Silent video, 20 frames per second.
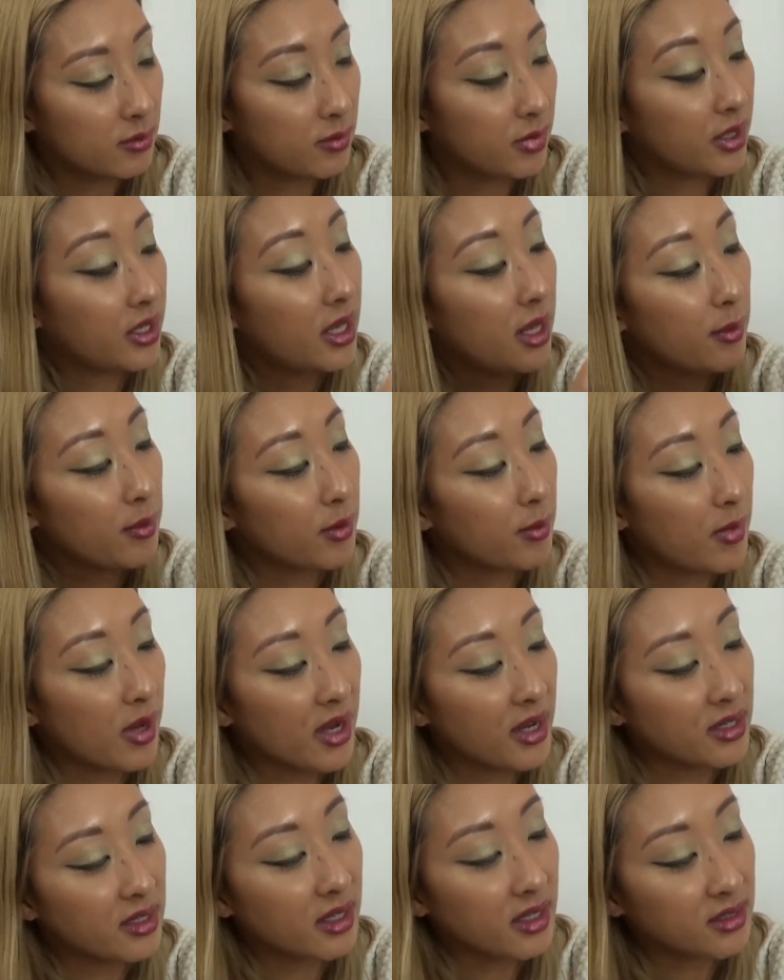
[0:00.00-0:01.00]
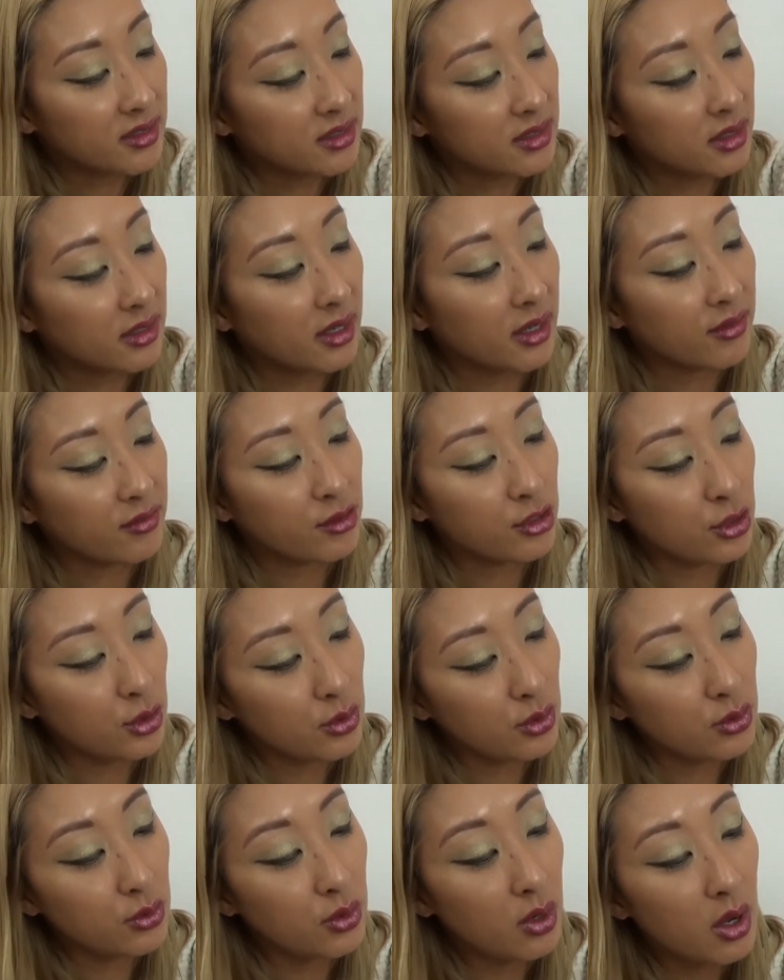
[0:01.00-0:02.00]
But keep in mind, I still have
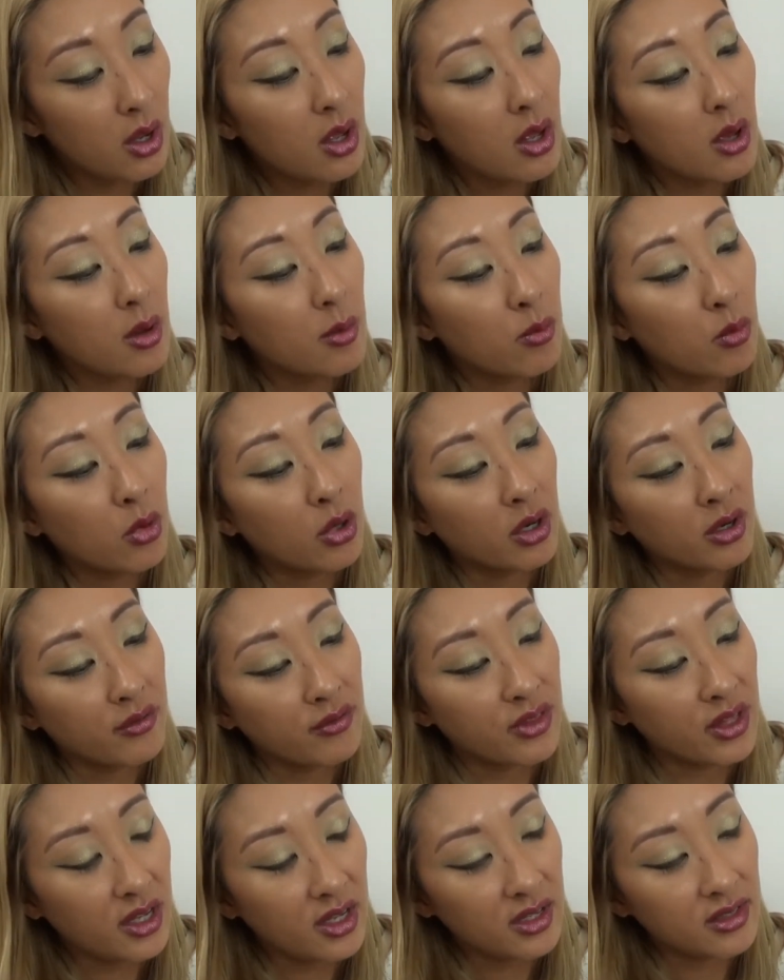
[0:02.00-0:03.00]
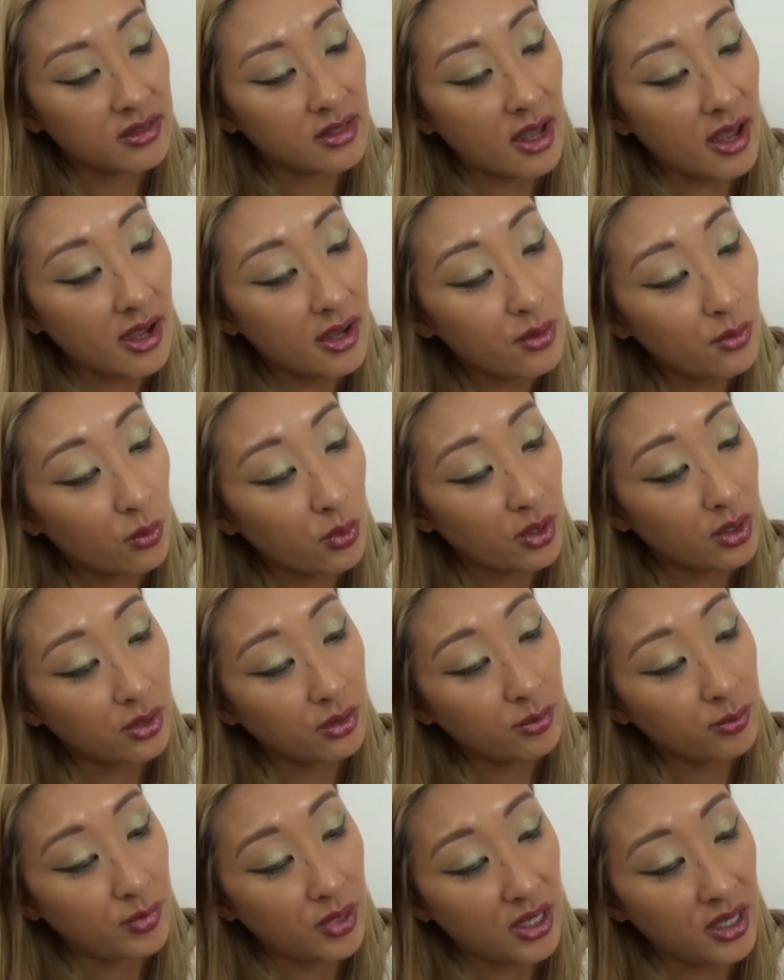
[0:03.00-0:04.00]
two more of these I
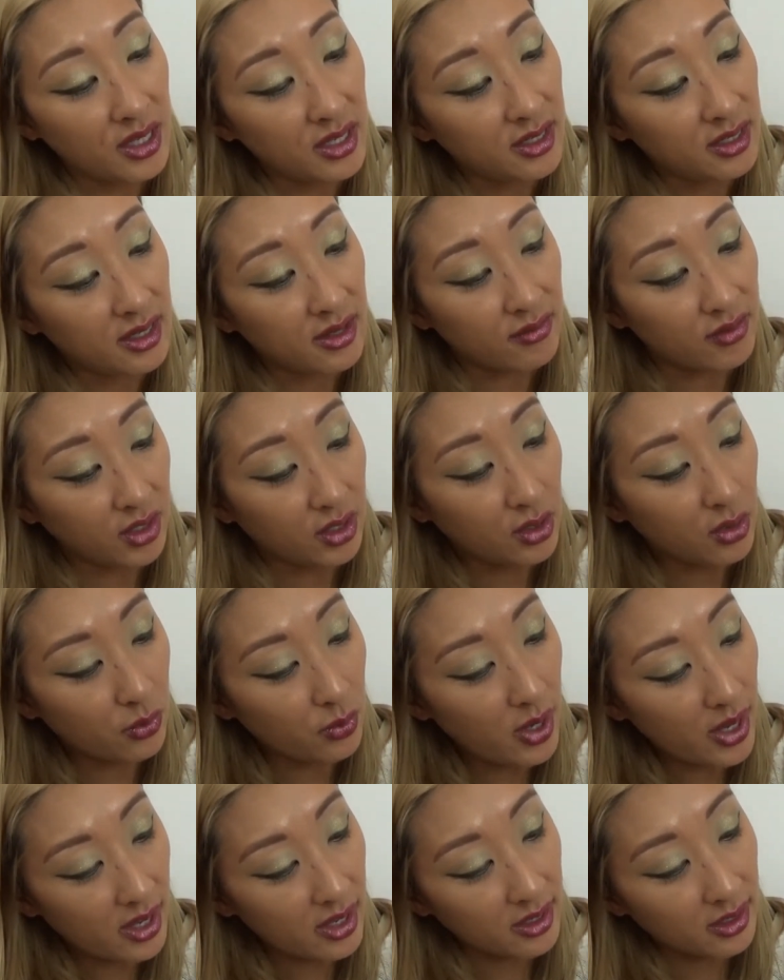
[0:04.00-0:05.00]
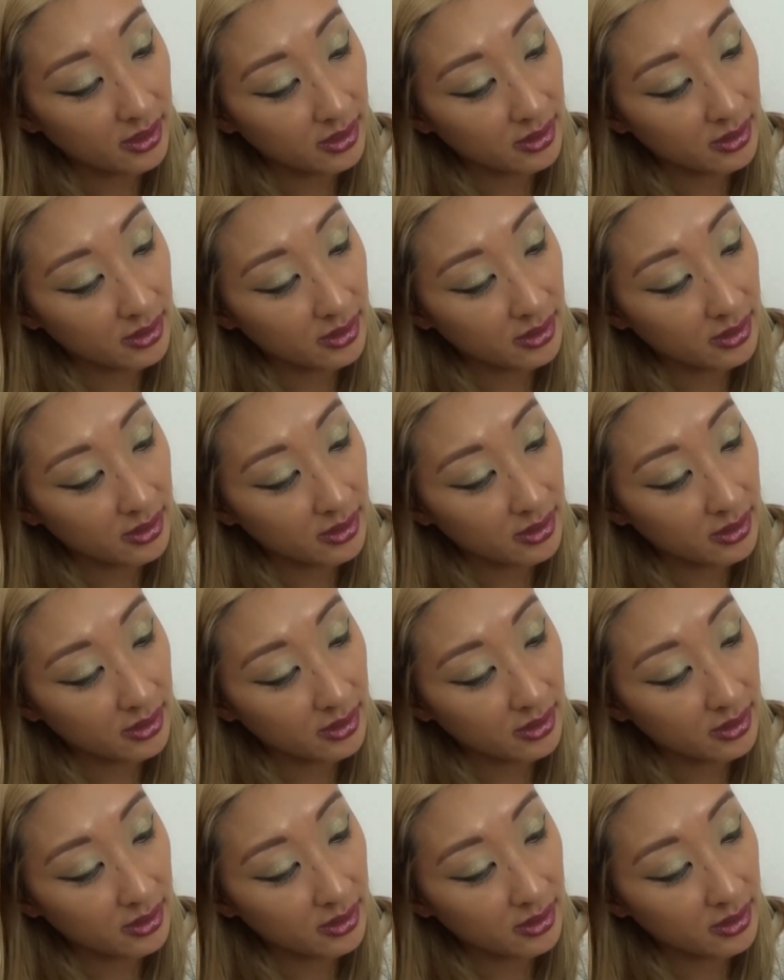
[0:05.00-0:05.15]
will be giving away.